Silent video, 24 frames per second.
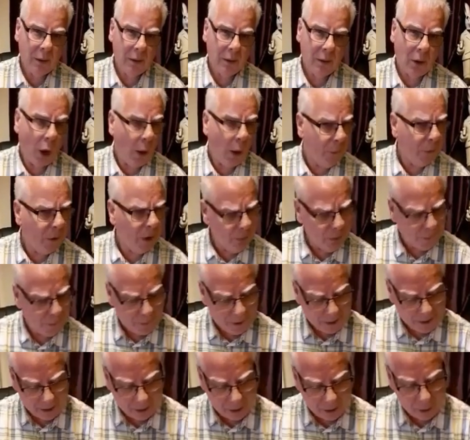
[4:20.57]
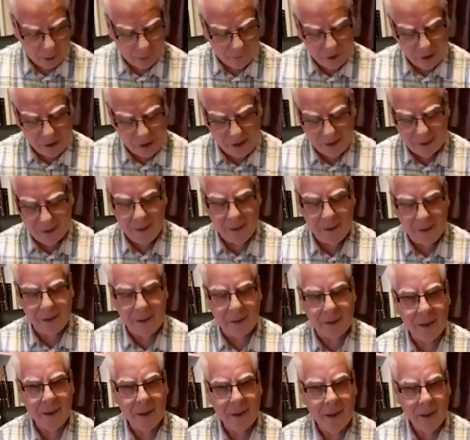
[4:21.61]
Often we think of Jesus
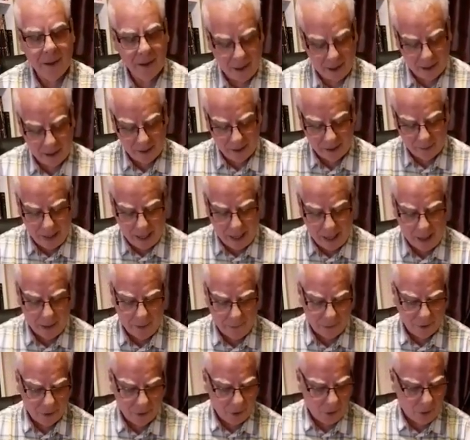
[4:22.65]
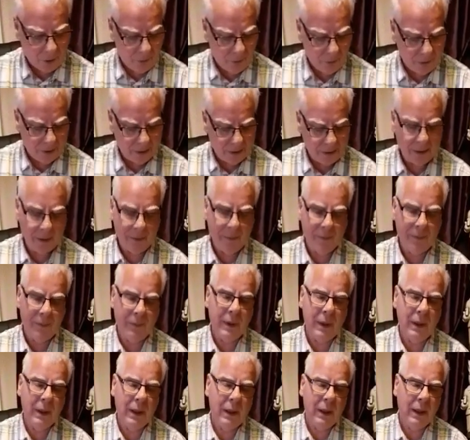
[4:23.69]
as the man of sorrows.
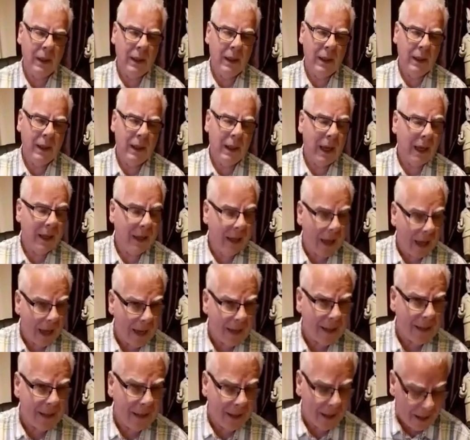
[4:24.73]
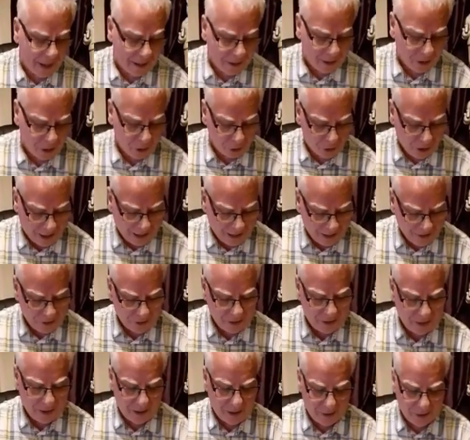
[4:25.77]
And yes, there is
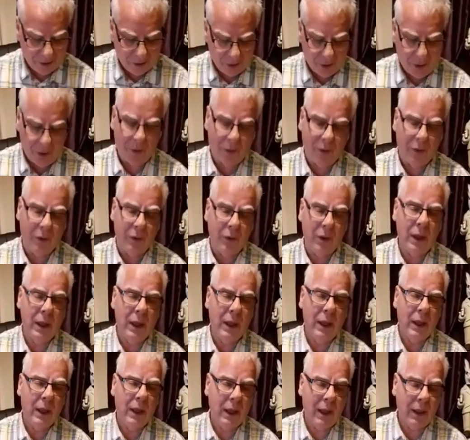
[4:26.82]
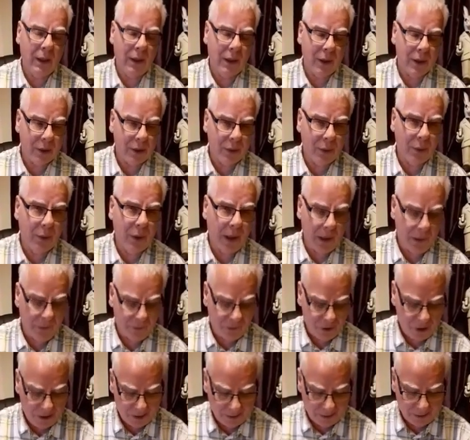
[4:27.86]
tragedy and sorrow in the story of
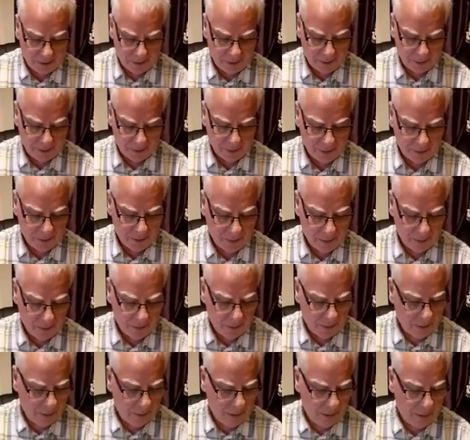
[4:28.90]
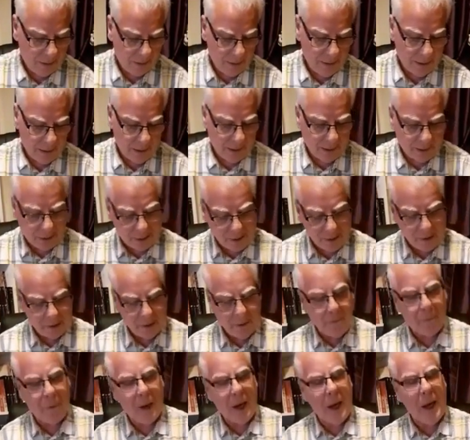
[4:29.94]
Jesus. And the Christian
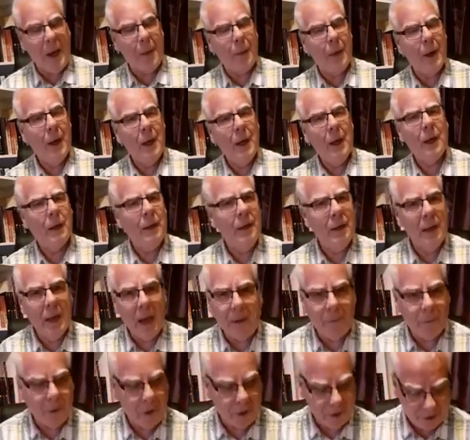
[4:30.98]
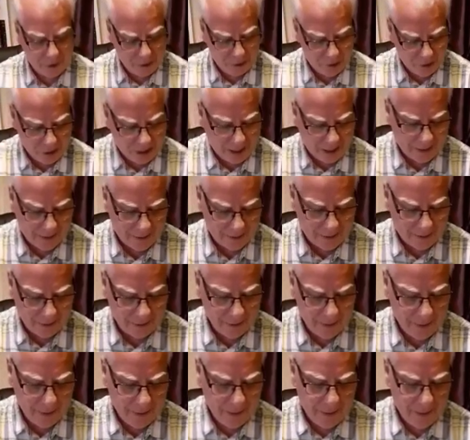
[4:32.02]
faith never suggests
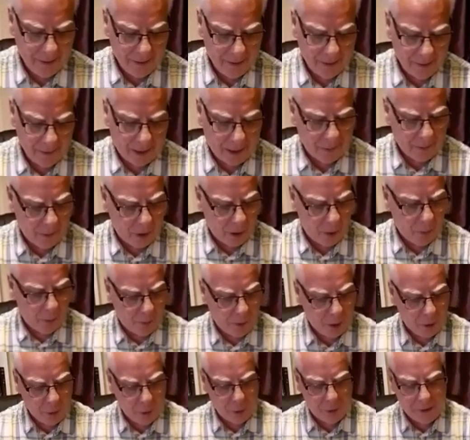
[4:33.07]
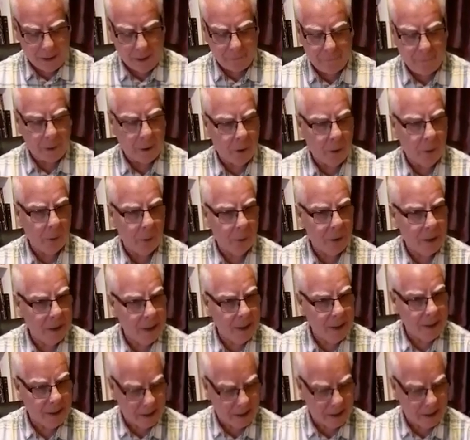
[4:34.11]
that there will be no difficulties